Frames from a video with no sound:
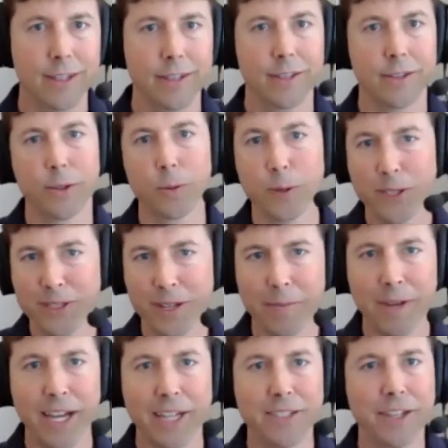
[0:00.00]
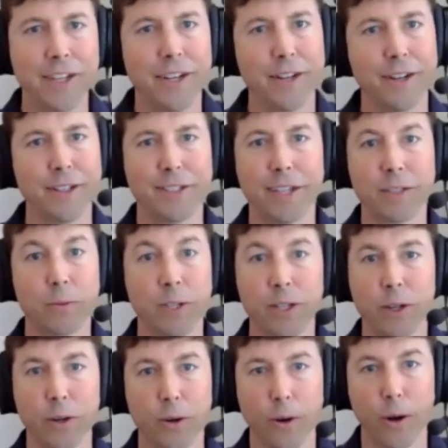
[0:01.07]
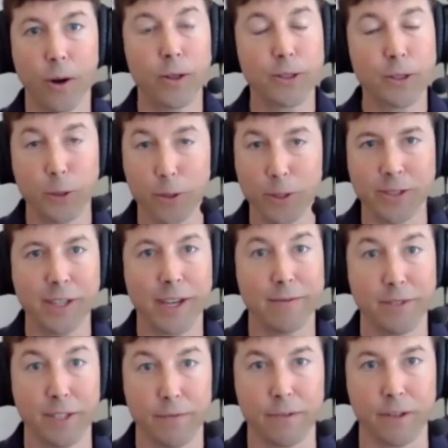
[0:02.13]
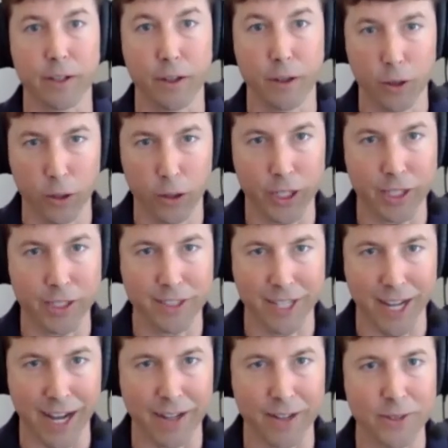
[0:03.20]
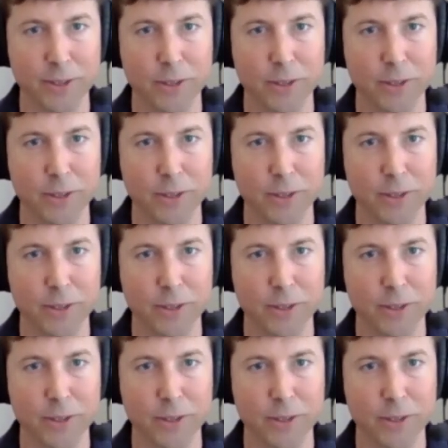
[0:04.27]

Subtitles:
And the reason I'm hedging here is, as we know, all students have different learning styles.